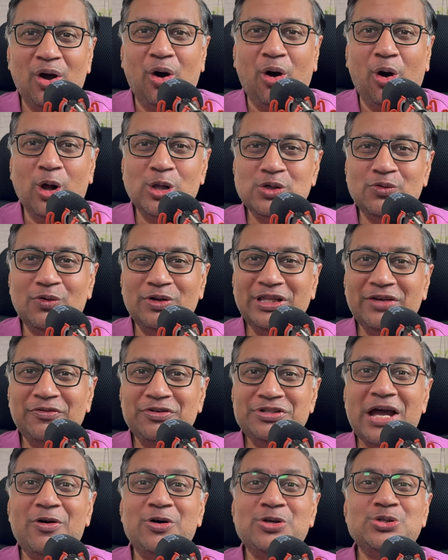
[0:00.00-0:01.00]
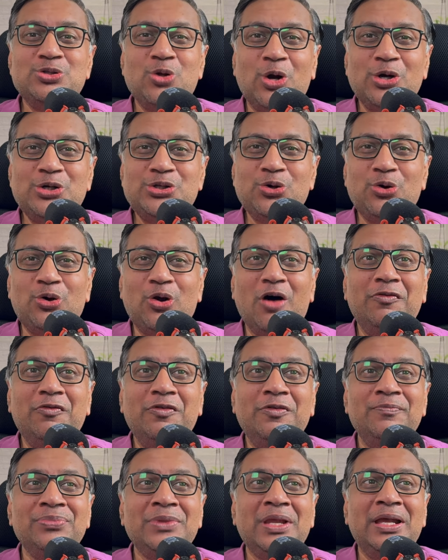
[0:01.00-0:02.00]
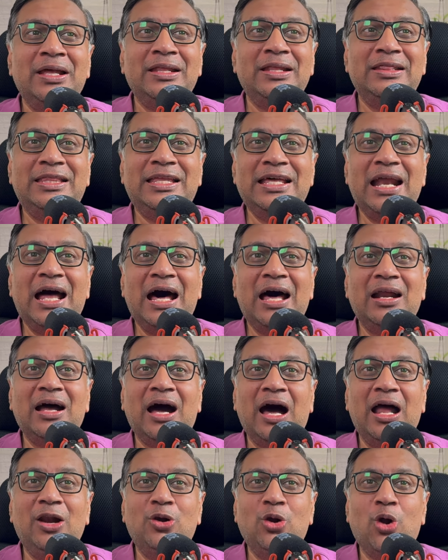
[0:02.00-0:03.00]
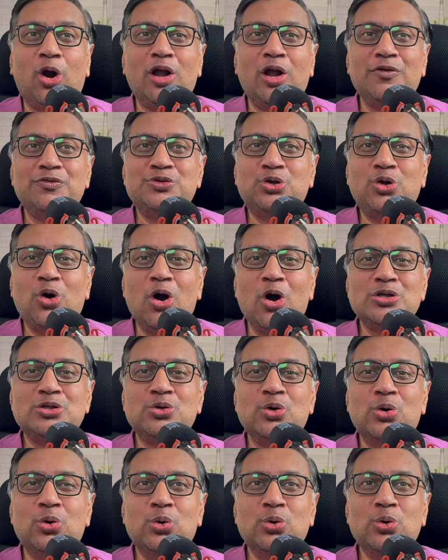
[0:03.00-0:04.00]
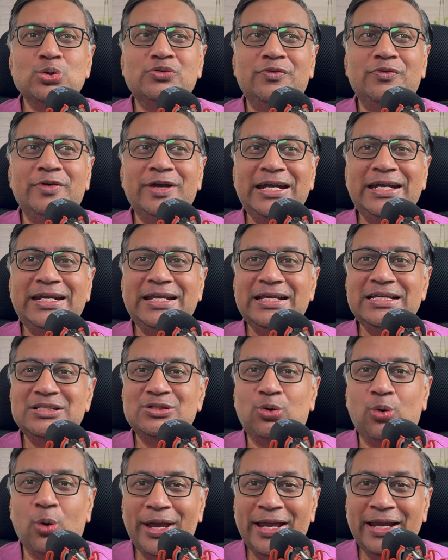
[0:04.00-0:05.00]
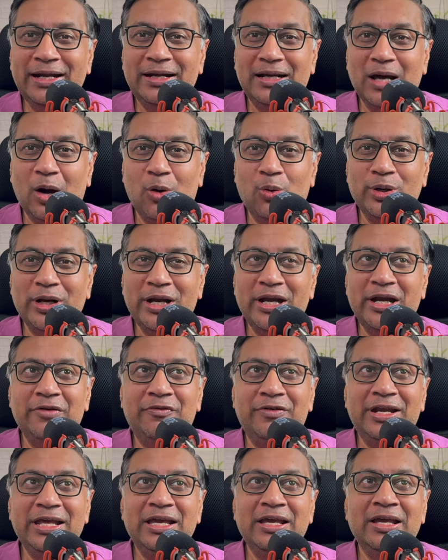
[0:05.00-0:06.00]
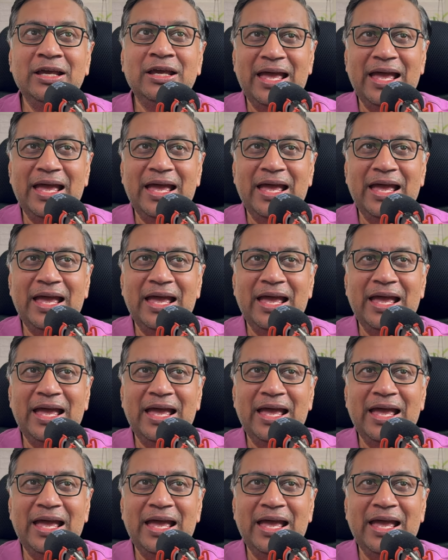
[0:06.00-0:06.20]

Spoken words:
Also, one thing which I was not sure of, there are a lot of stocks whose weight is going down in Nifty.